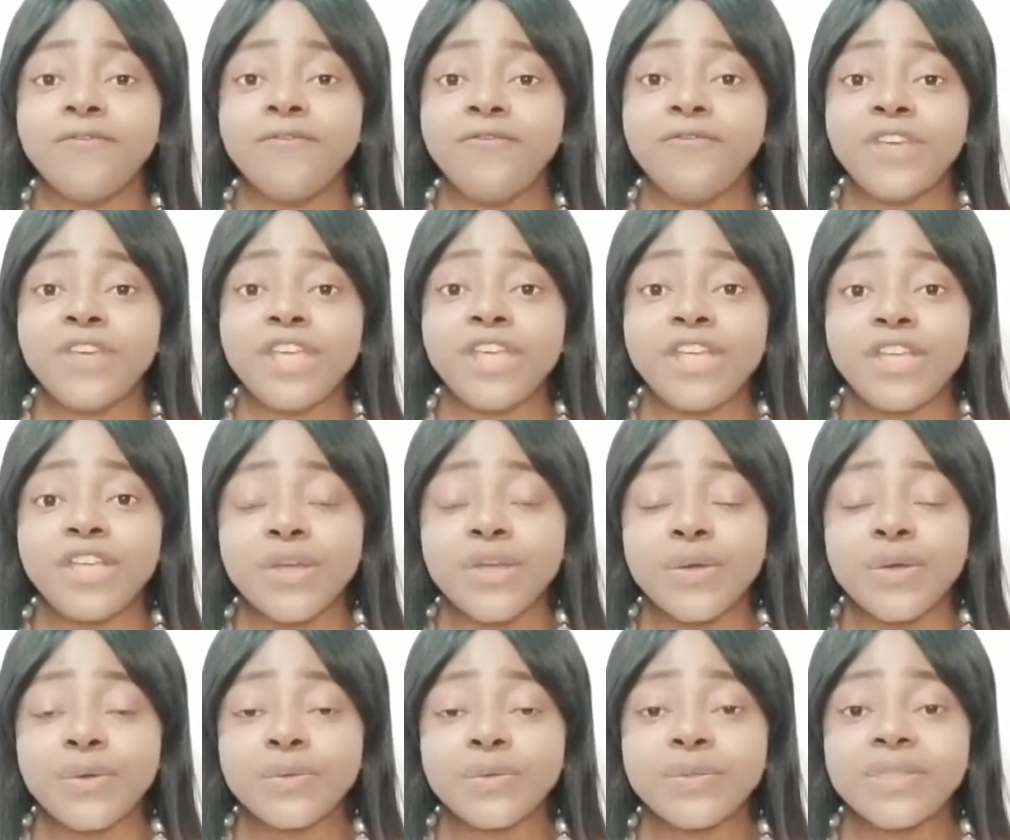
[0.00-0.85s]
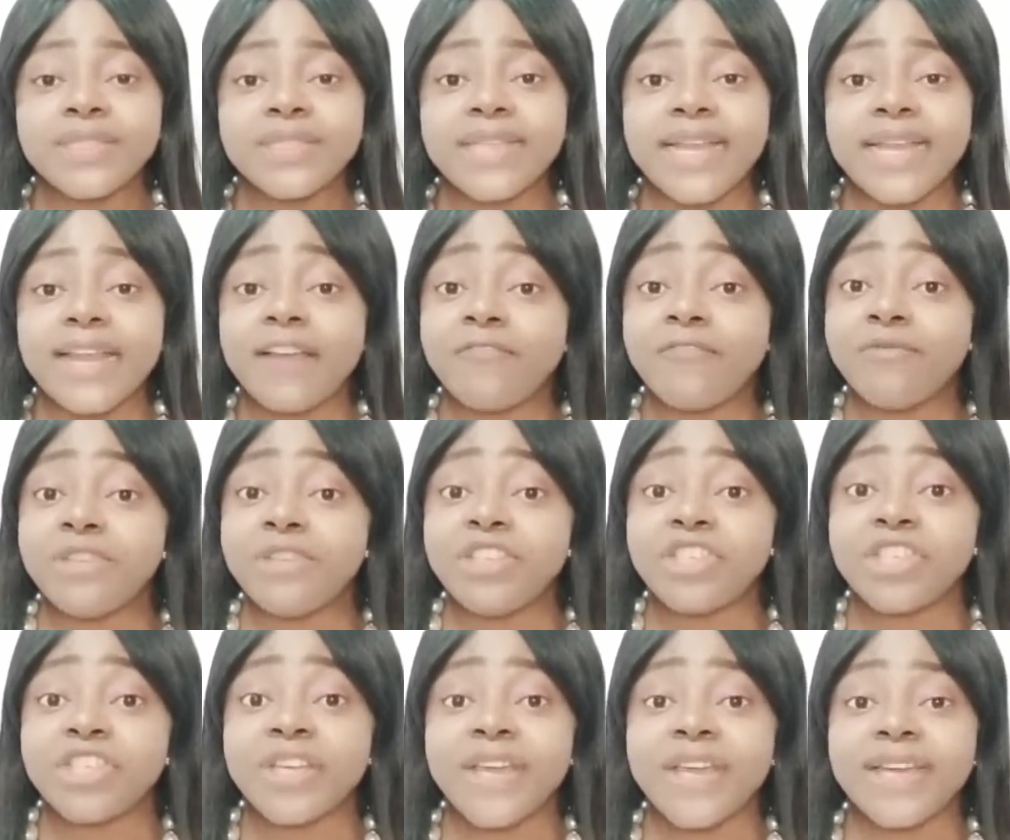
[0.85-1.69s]
videos that have been
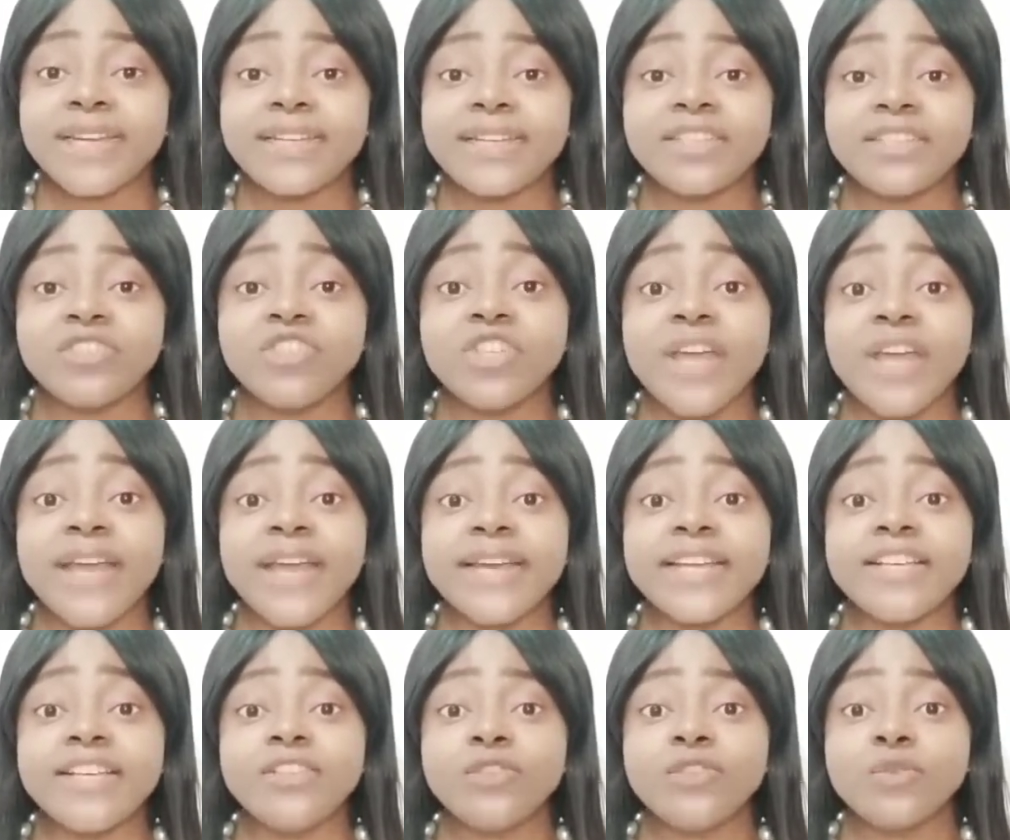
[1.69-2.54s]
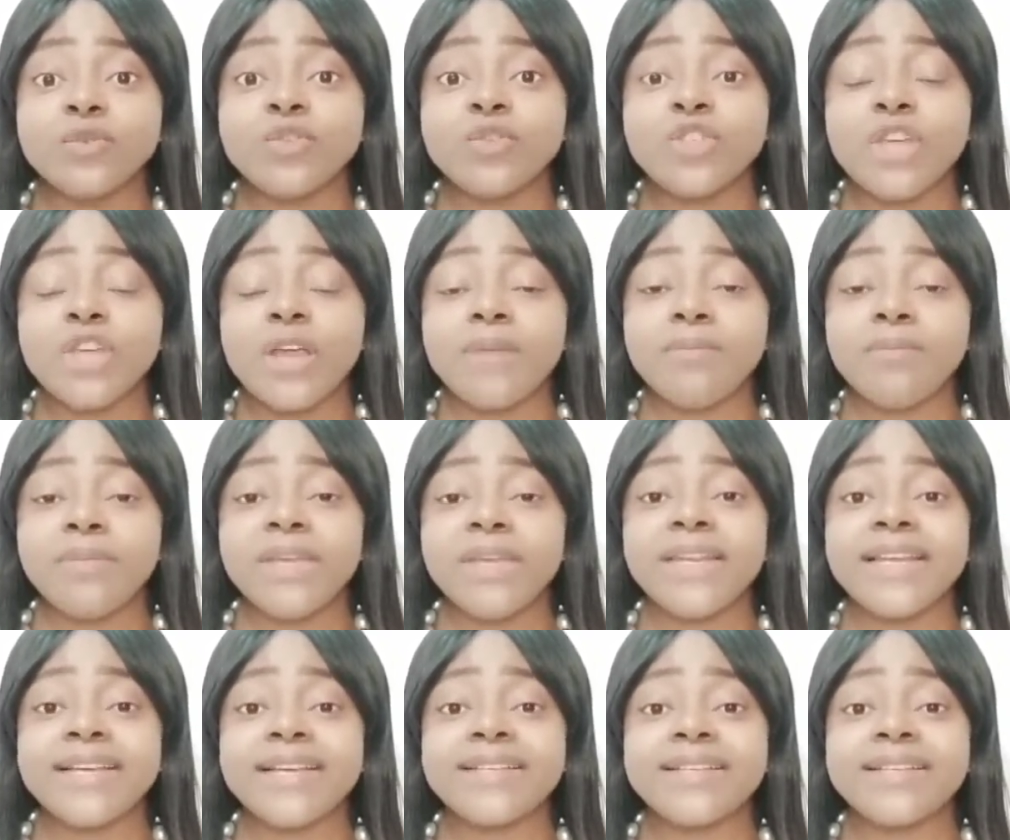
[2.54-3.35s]
shared in the Chinese social media